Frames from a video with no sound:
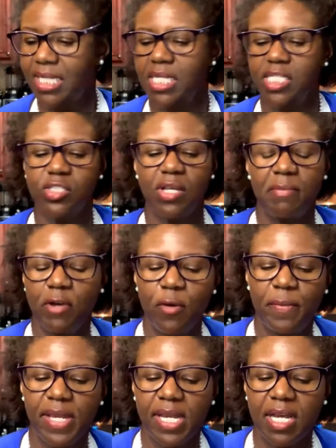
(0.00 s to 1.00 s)
So I'm
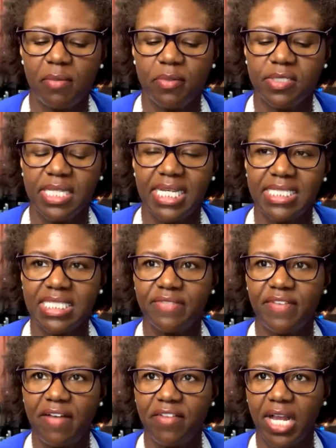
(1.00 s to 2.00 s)
hoping a couple of slices of
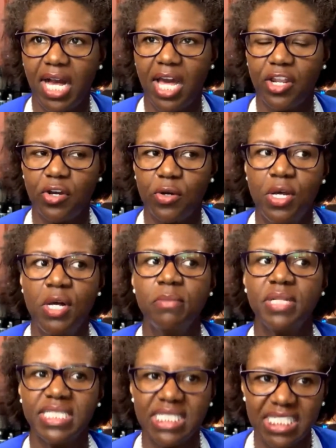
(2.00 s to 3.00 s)
avocado
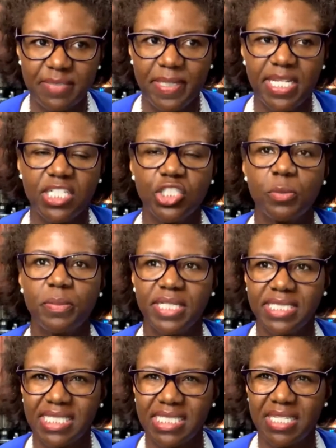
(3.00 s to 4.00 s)
plus the spinach
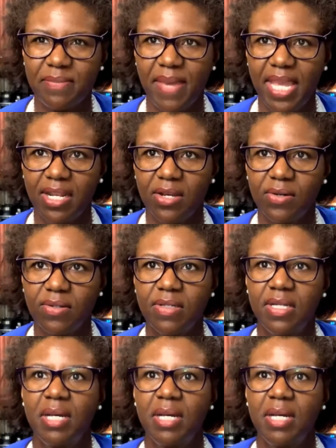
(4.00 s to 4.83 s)
plus the tomato